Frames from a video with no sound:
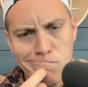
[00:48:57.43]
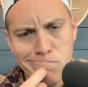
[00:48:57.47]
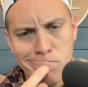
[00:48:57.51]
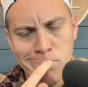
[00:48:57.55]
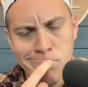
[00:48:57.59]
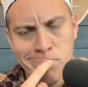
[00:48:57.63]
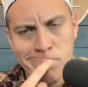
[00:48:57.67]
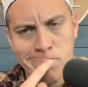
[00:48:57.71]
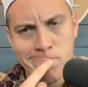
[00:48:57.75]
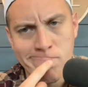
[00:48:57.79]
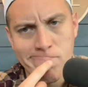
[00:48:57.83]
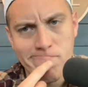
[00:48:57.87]

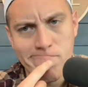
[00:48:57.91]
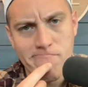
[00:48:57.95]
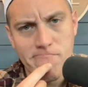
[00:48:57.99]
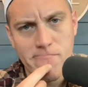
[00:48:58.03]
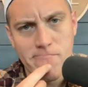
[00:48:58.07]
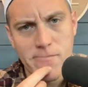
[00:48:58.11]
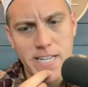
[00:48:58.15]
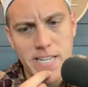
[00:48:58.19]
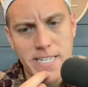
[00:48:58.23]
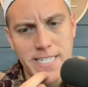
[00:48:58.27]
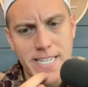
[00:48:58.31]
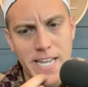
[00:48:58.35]

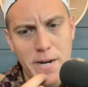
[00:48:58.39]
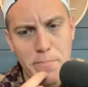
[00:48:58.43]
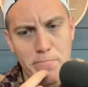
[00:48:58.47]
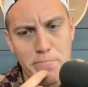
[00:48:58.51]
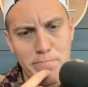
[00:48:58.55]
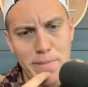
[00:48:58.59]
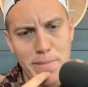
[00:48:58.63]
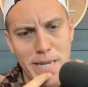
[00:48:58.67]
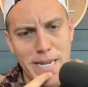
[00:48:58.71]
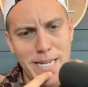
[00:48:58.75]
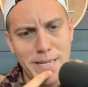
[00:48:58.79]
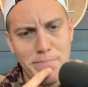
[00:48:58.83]
Is that a
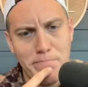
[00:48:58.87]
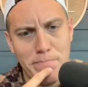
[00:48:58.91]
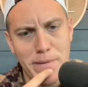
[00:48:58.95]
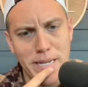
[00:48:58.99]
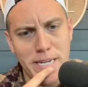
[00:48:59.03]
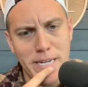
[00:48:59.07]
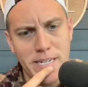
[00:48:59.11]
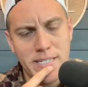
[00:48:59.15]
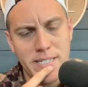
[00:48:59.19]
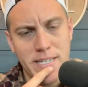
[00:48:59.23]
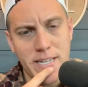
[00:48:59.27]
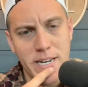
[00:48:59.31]

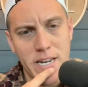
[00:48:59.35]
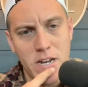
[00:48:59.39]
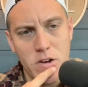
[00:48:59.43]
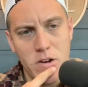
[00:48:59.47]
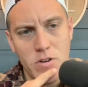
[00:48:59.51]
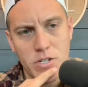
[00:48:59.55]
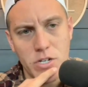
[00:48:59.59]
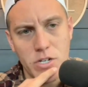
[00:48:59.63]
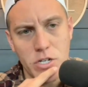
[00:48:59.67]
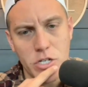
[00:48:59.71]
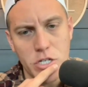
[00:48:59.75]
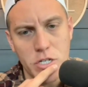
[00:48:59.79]
big city or
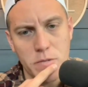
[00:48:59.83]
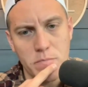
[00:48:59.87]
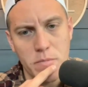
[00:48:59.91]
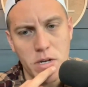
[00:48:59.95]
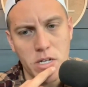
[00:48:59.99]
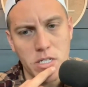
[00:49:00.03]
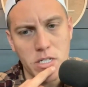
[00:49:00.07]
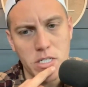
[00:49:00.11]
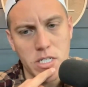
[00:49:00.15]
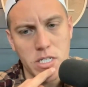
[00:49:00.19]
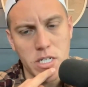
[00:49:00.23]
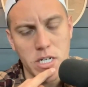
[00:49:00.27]
is it a
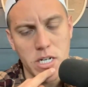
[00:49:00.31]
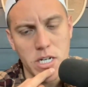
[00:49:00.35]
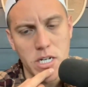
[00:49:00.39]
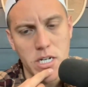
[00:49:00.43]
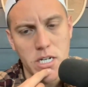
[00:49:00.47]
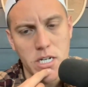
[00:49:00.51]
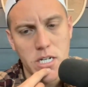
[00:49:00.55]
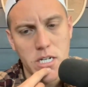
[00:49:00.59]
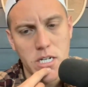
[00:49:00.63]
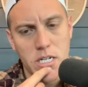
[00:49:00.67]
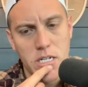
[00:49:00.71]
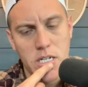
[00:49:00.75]
small city?
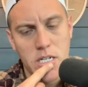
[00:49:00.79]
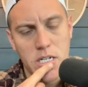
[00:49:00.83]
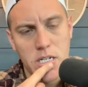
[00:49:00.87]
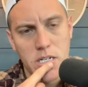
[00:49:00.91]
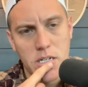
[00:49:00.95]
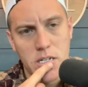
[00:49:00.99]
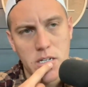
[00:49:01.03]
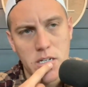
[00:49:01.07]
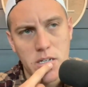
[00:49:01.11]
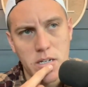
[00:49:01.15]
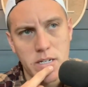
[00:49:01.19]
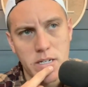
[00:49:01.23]

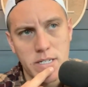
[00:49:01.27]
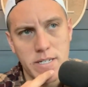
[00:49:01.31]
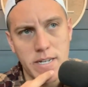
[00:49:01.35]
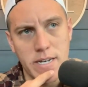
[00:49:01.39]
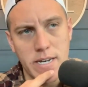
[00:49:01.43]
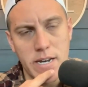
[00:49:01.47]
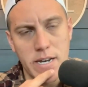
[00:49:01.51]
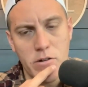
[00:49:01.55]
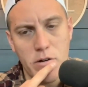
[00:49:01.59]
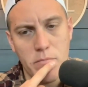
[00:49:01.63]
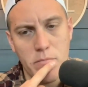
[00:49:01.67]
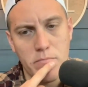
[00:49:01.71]
Is it
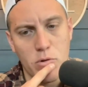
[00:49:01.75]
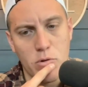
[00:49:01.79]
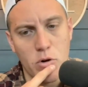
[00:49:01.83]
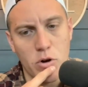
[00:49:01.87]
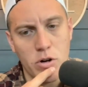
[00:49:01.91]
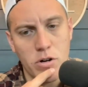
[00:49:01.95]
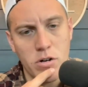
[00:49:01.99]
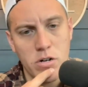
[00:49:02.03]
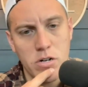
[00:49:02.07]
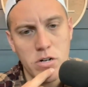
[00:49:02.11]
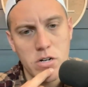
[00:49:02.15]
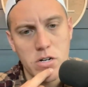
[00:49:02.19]
near a
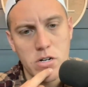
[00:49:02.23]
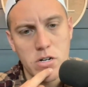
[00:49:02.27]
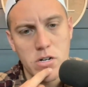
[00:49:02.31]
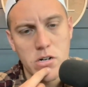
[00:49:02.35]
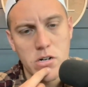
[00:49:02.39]
border?